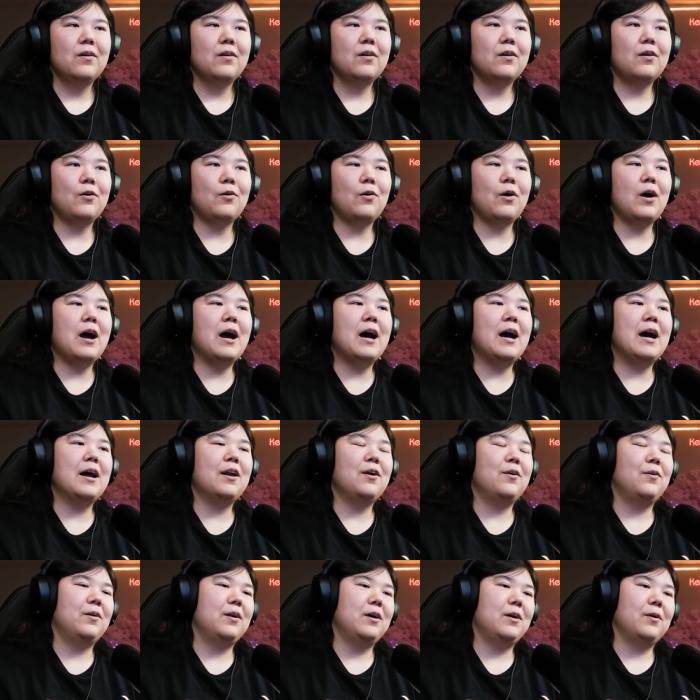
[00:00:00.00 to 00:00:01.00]
or I
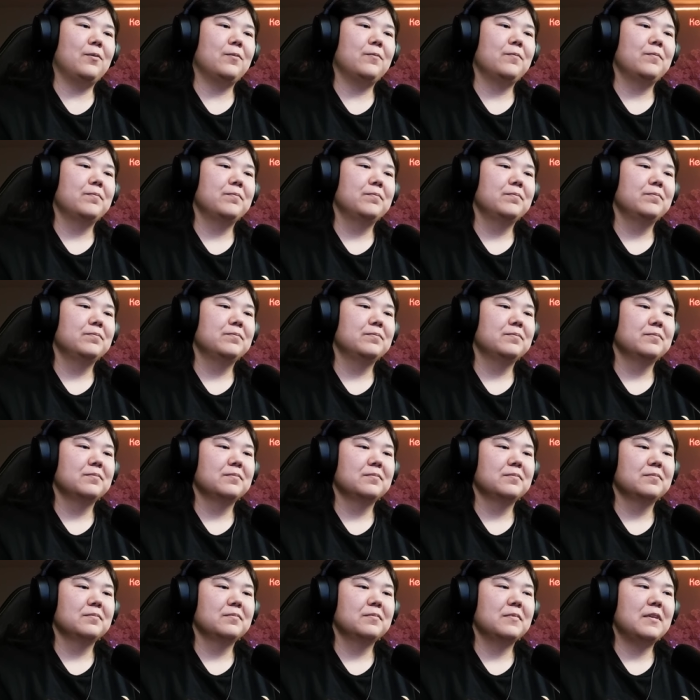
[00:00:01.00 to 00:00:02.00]
don't know.
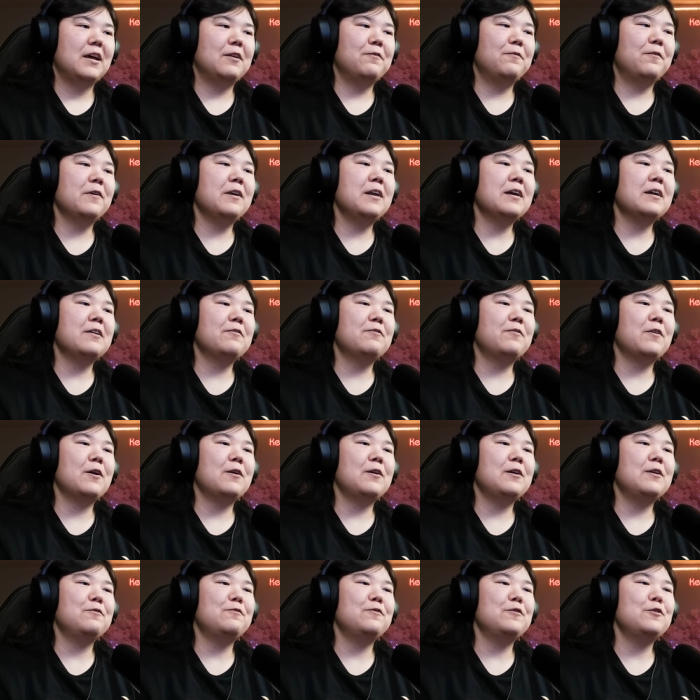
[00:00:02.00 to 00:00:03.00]
I feel like
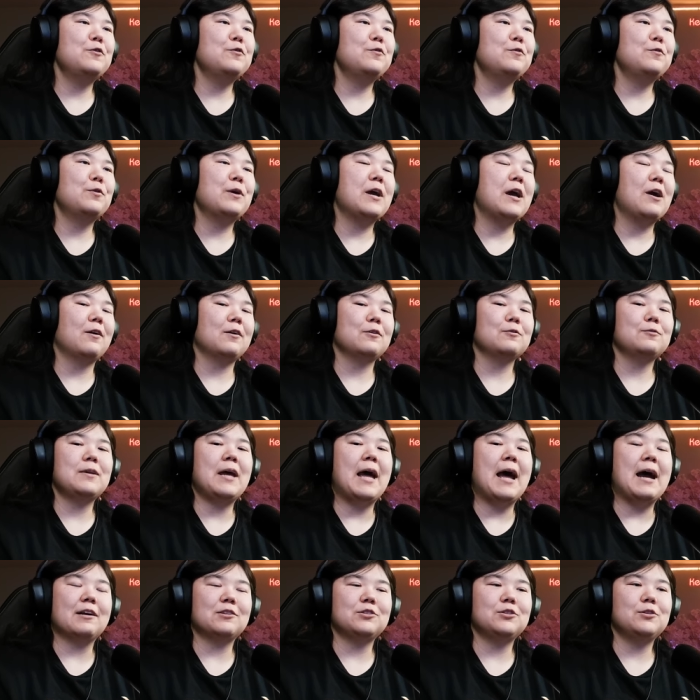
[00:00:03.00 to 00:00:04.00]
very few characters would
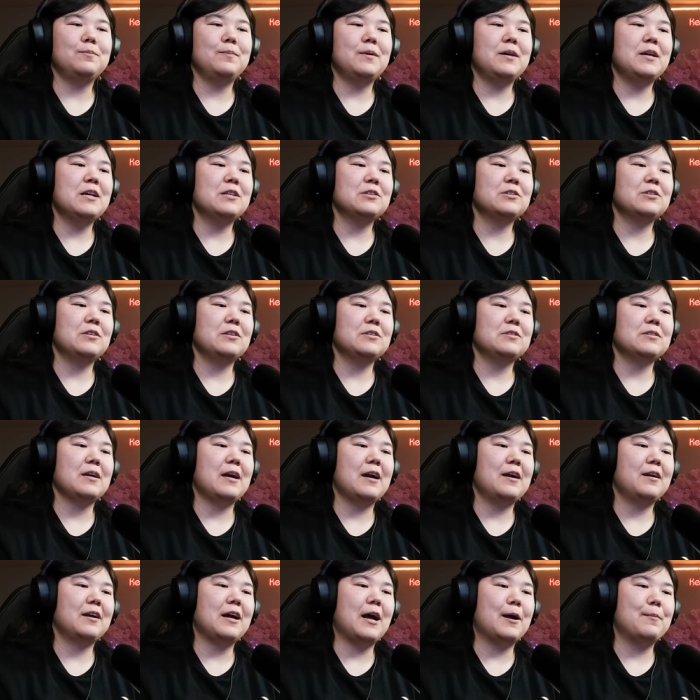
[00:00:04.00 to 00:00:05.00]
actually be into this
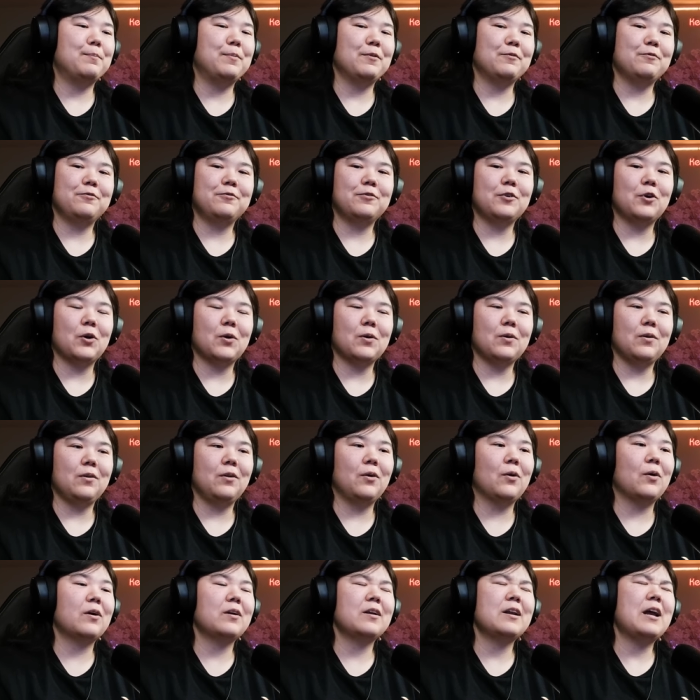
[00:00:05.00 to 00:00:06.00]
type of girl,
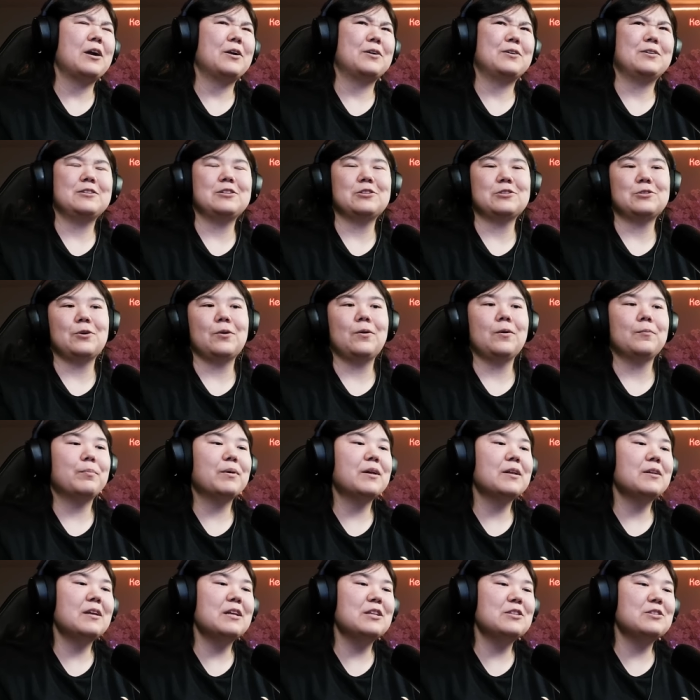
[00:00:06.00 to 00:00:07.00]
or not this girl,
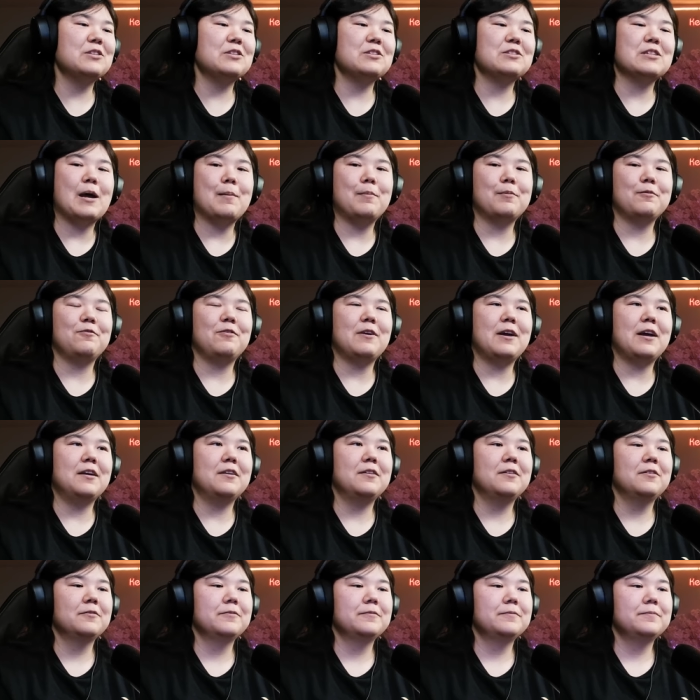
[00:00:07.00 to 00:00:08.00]
but into this type of
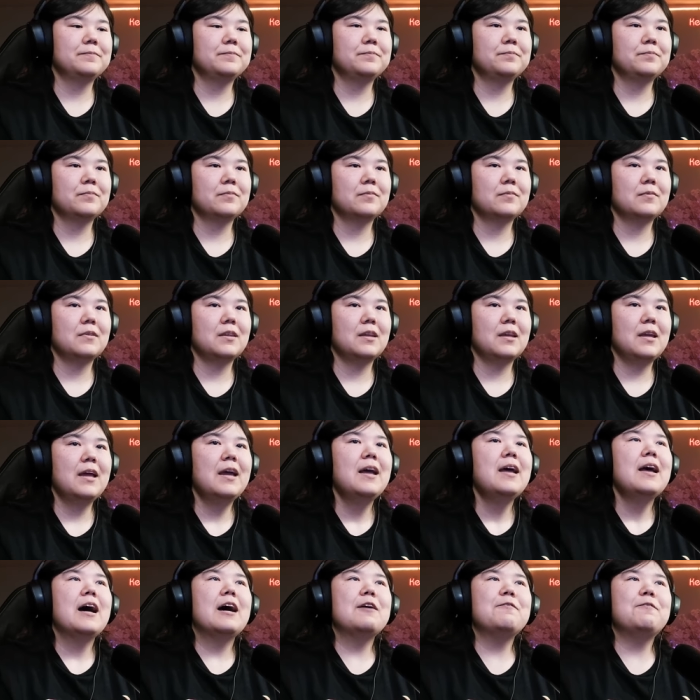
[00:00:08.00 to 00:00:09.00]
fan.
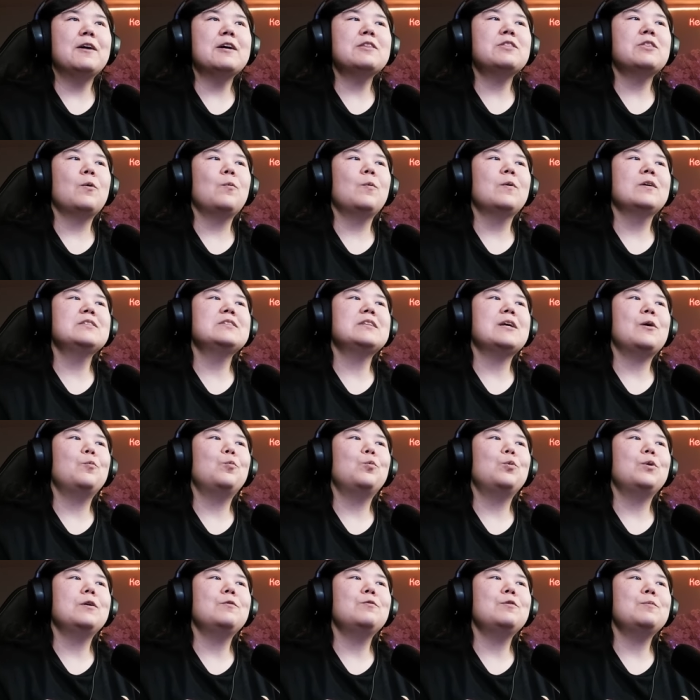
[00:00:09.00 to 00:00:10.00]
I feel like the ones that
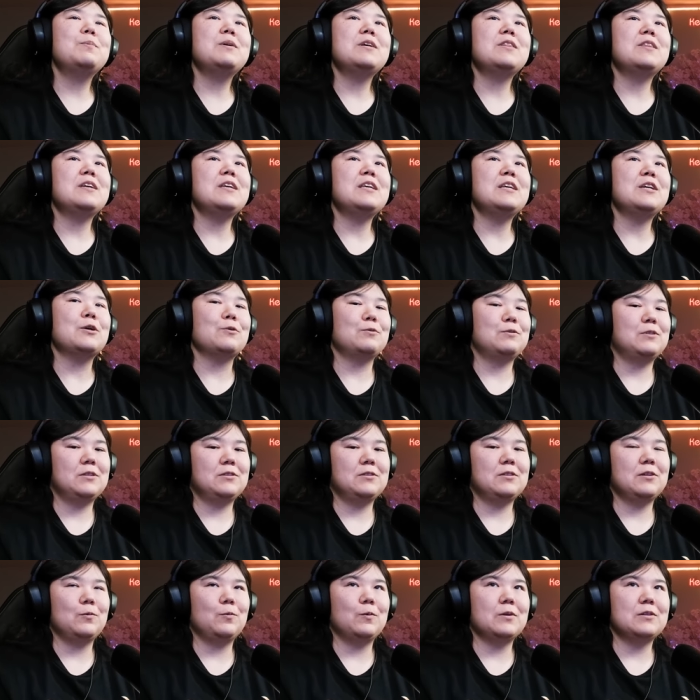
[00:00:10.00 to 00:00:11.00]
would be the
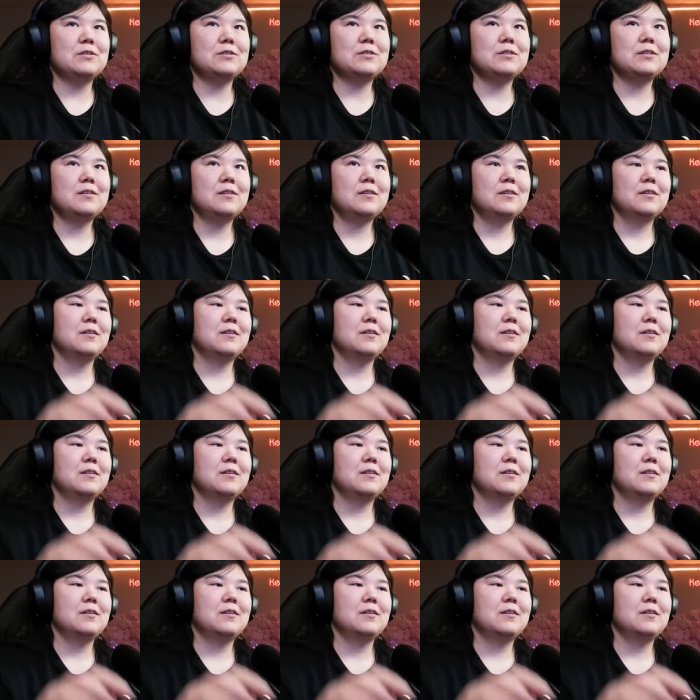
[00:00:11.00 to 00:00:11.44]
egotistic ones.